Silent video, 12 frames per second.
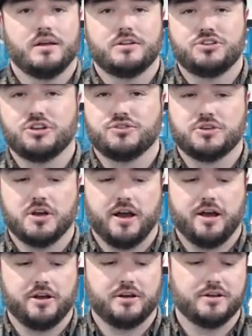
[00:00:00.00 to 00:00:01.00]
just
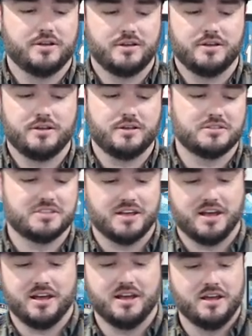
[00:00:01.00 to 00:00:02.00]
retired. It's
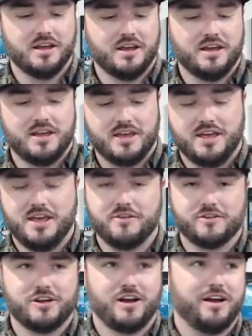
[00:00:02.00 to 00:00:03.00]
he
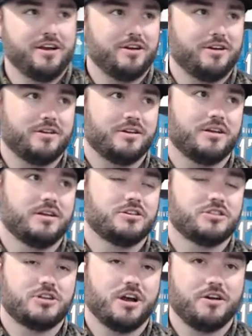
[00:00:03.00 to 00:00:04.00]
retired,
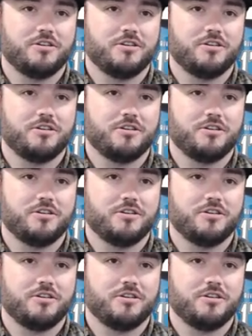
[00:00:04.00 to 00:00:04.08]
Chara